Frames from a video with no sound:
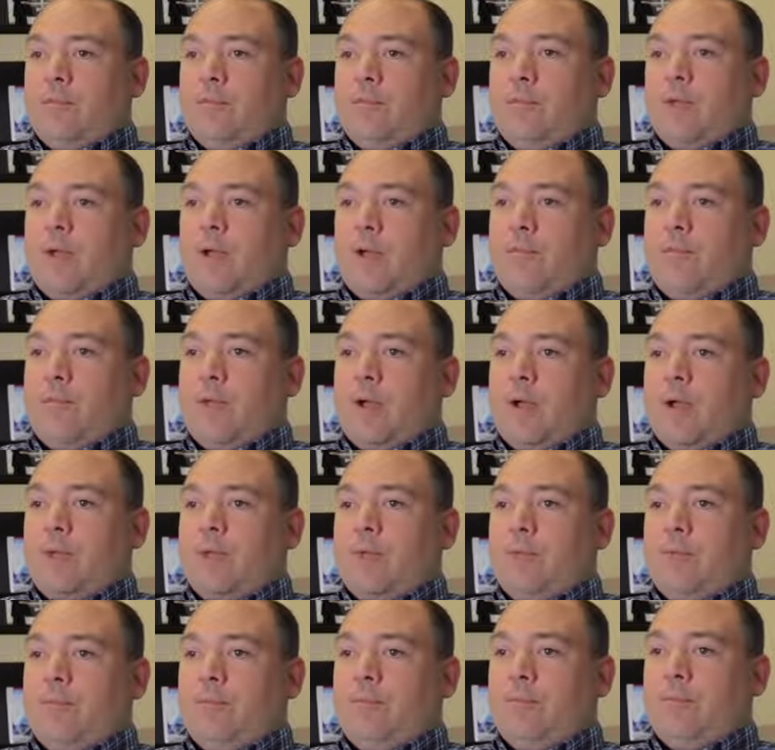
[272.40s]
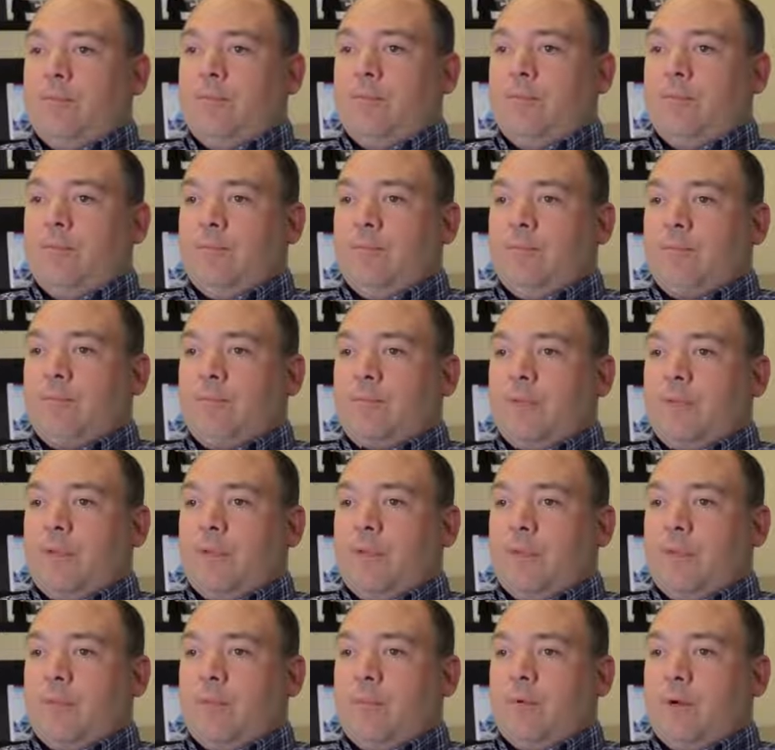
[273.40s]
sort of minor
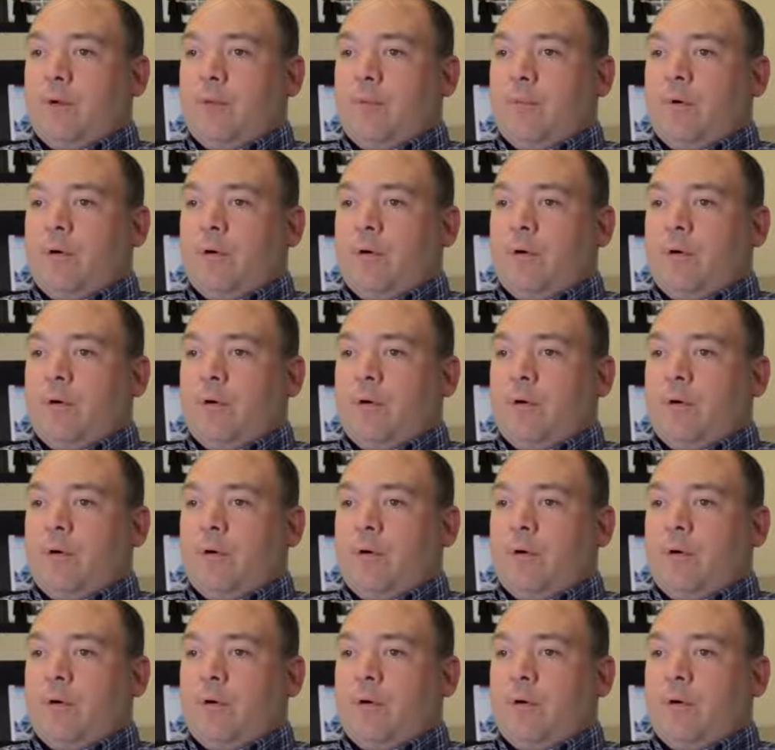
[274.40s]
or